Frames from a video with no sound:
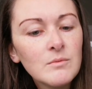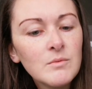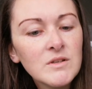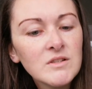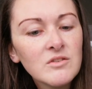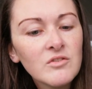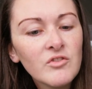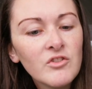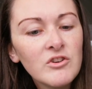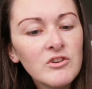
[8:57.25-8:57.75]
It
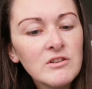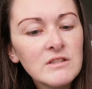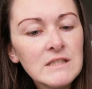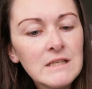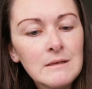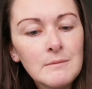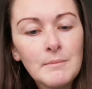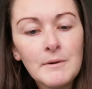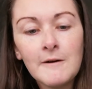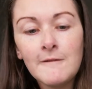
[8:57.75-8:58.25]
was
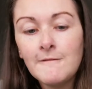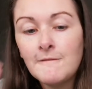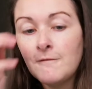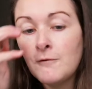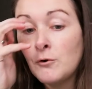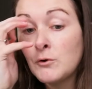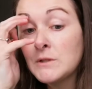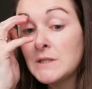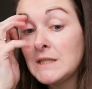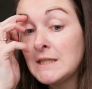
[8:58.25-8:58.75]

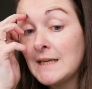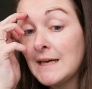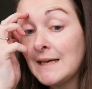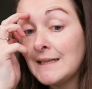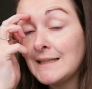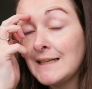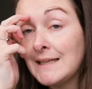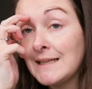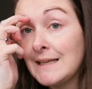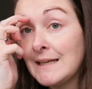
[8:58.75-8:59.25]

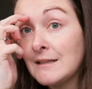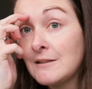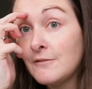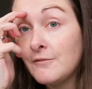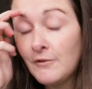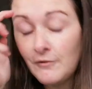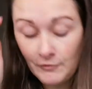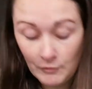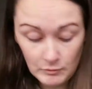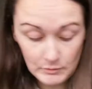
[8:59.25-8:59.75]
£13.49 and I had
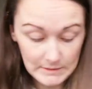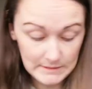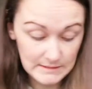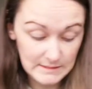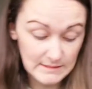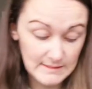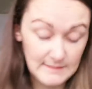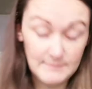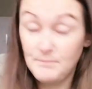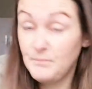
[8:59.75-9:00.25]
it for
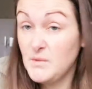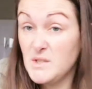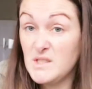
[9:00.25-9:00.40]
£4.99.